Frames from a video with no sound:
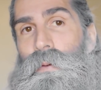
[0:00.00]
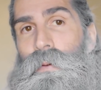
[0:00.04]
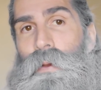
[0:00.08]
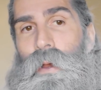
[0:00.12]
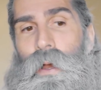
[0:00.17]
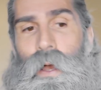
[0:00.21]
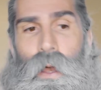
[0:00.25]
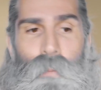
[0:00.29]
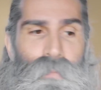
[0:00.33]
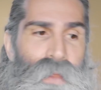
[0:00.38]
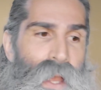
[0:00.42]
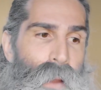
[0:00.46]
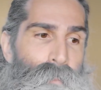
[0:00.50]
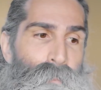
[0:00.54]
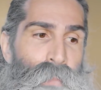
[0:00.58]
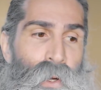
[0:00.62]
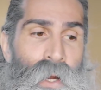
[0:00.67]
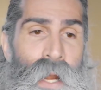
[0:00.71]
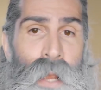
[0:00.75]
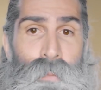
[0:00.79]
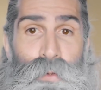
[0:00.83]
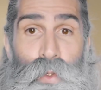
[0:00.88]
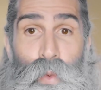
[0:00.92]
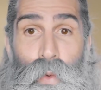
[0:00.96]
that
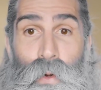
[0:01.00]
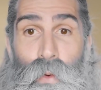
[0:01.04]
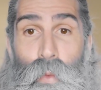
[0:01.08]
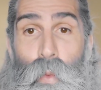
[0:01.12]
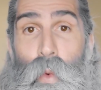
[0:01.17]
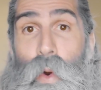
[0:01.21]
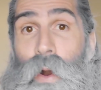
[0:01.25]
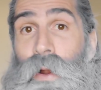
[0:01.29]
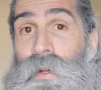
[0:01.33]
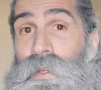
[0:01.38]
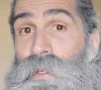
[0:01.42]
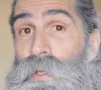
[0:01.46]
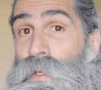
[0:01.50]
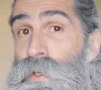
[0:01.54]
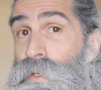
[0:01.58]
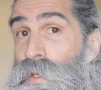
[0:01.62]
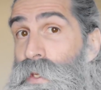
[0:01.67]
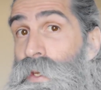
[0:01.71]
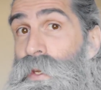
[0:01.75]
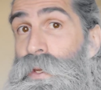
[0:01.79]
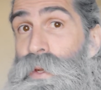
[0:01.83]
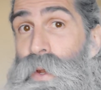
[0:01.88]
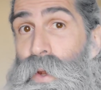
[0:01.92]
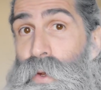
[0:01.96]
perhaps were wanting
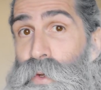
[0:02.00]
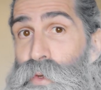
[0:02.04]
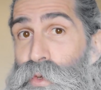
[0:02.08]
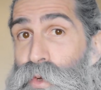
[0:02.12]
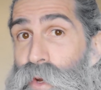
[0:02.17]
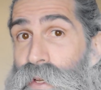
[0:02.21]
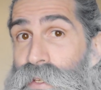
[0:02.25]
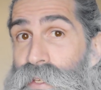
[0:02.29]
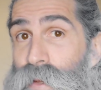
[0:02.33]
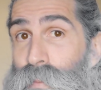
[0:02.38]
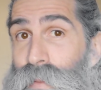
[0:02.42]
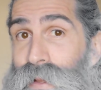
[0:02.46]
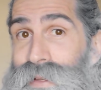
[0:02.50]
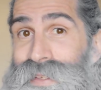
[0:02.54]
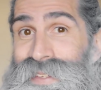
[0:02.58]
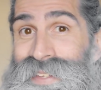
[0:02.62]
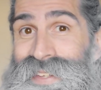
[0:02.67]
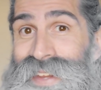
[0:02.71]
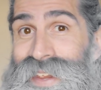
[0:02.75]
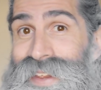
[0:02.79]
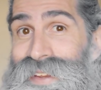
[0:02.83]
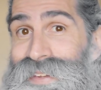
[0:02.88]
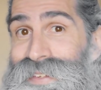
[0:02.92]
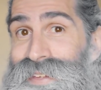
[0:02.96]
to dress up like
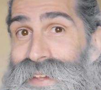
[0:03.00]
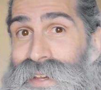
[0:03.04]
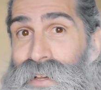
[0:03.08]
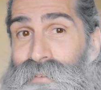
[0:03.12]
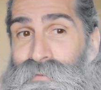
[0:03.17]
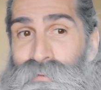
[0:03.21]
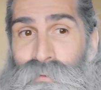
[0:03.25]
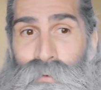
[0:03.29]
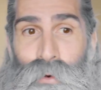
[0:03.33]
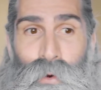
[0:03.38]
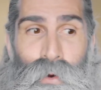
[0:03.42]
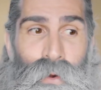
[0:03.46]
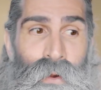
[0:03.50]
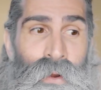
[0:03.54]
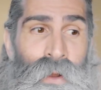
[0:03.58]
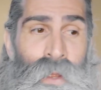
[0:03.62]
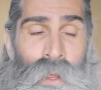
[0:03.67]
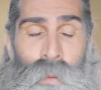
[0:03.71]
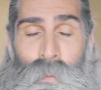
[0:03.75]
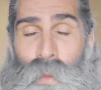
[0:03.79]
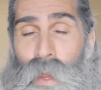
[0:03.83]
Santa for